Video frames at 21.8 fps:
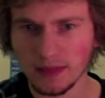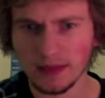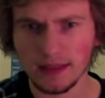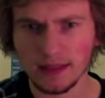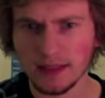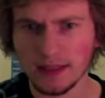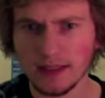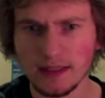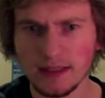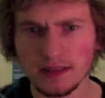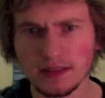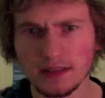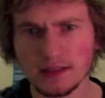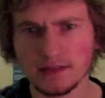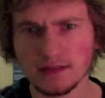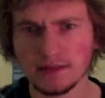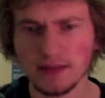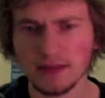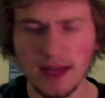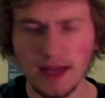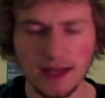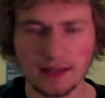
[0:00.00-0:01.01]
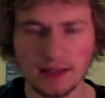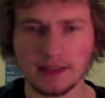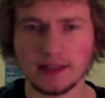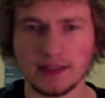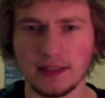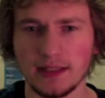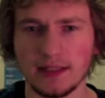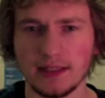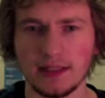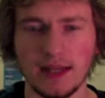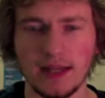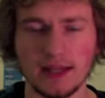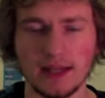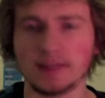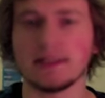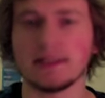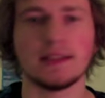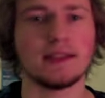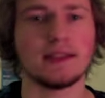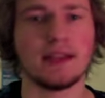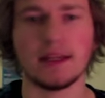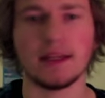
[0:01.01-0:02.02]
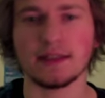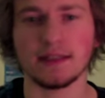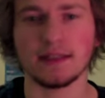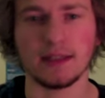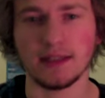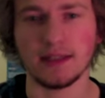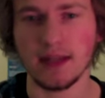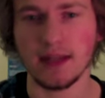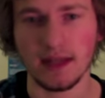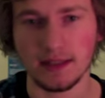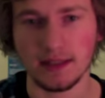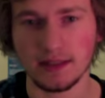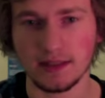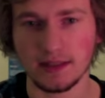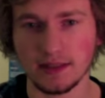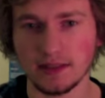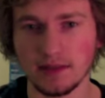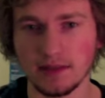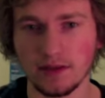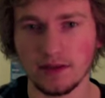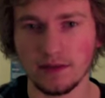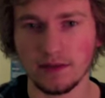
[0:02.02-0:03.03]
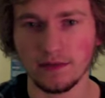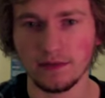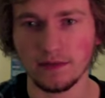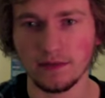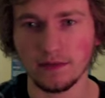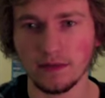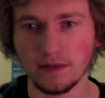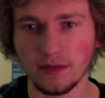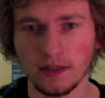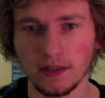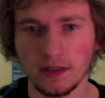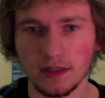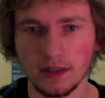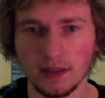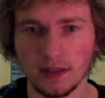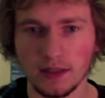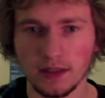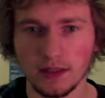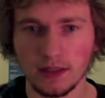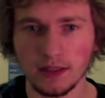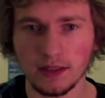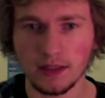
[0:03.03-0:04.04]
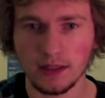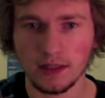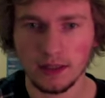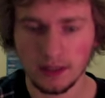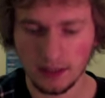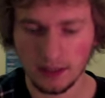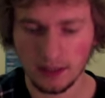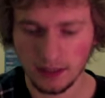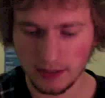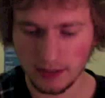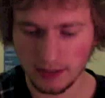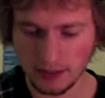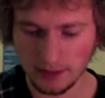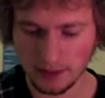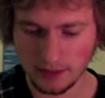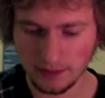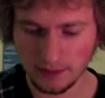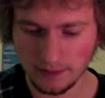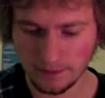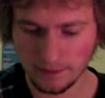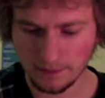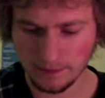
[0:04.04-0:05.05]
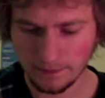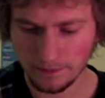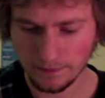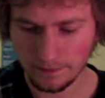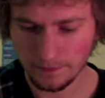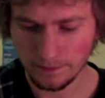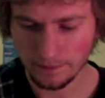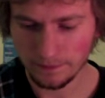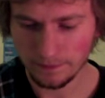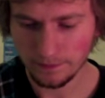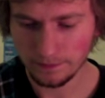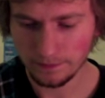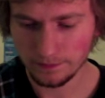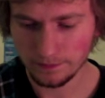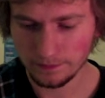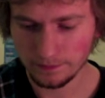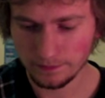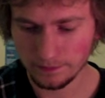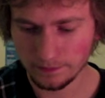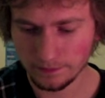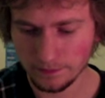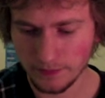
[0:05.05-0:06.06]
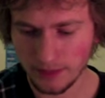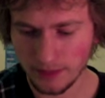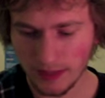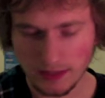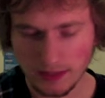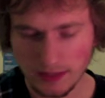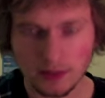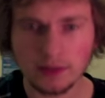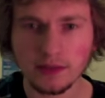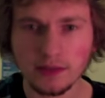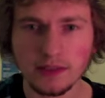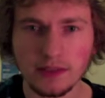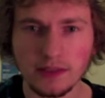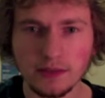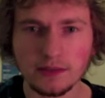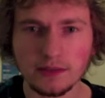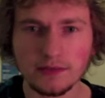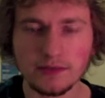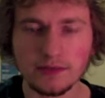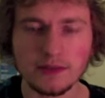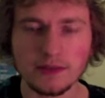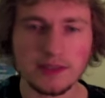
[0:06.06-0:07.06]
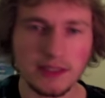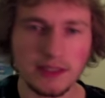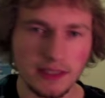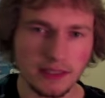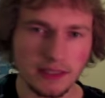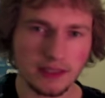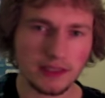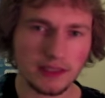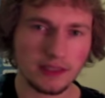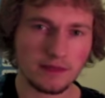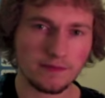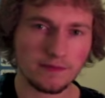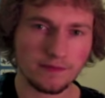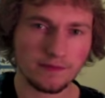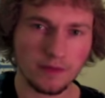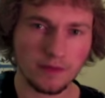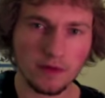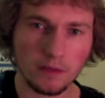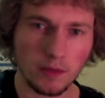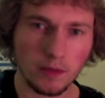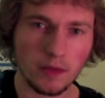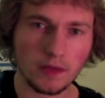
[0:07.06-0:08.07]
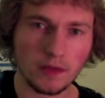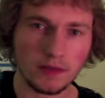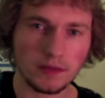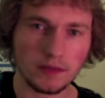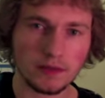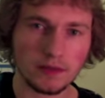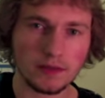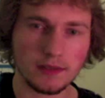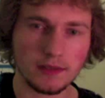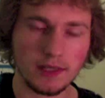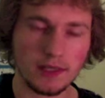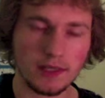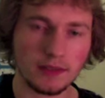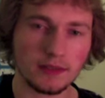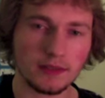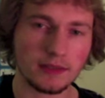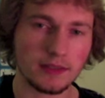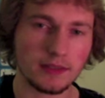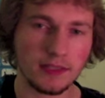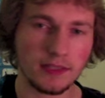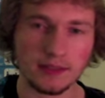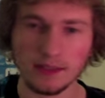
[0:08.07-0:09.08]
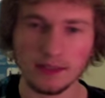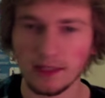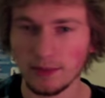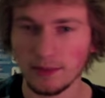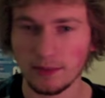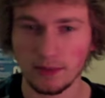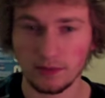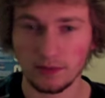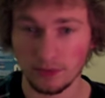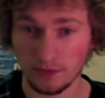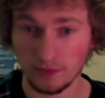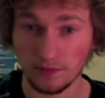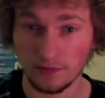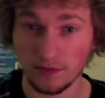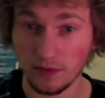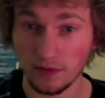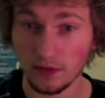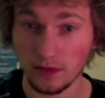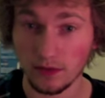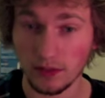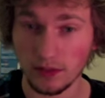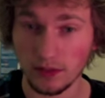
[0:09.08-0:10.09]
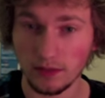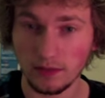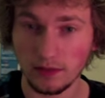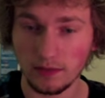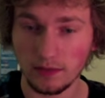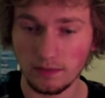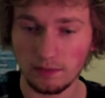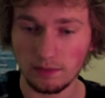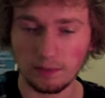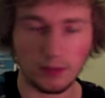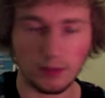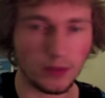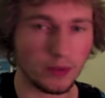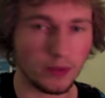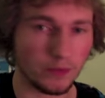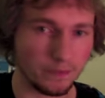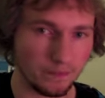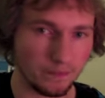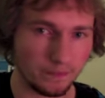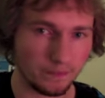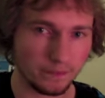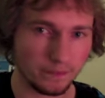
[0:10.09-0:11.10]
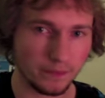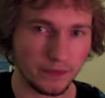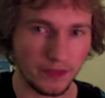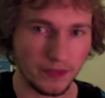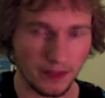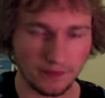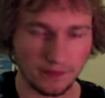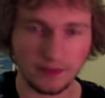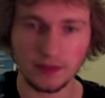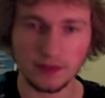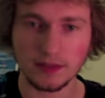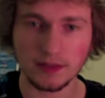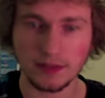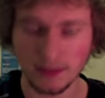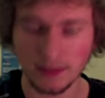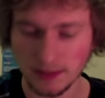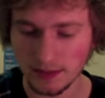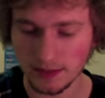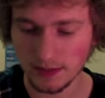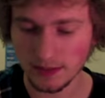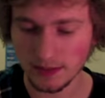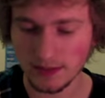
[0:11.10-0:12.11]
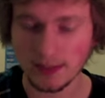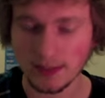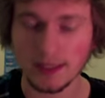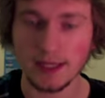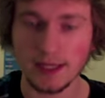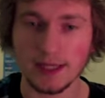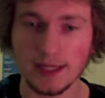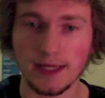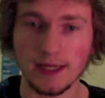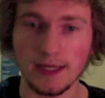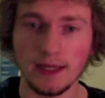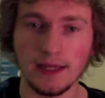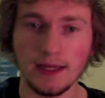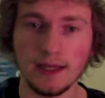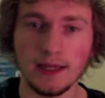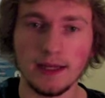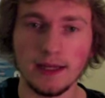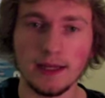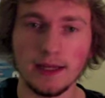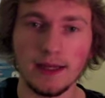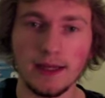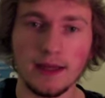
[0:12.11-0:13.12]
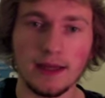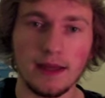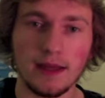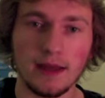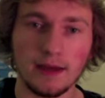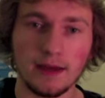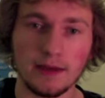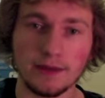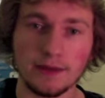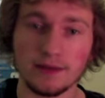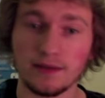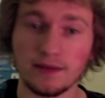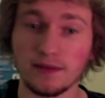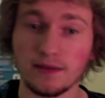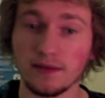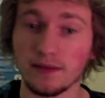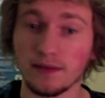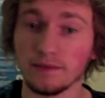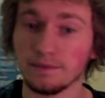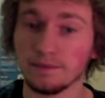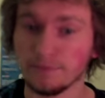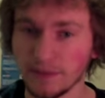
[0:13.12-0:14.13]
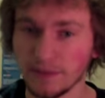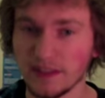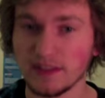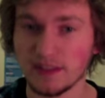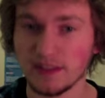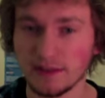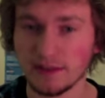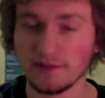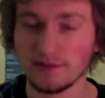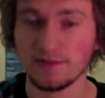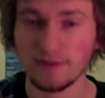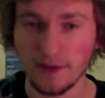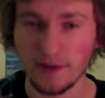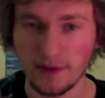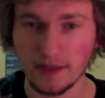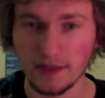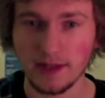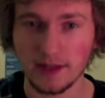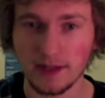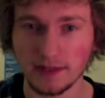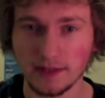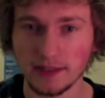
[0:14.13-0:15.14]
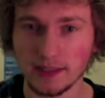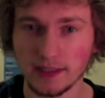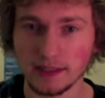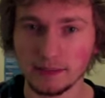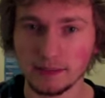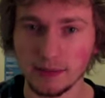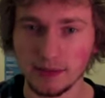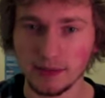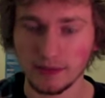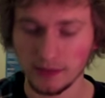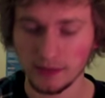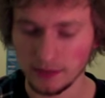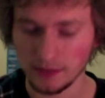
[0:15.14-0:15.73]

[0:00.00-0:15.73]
It's nasty, nasty, nasty, nasty stuff. And that's only 164 points. I know I said keep it 140, but I've only seen this today, and I thought this is a very nice exploit.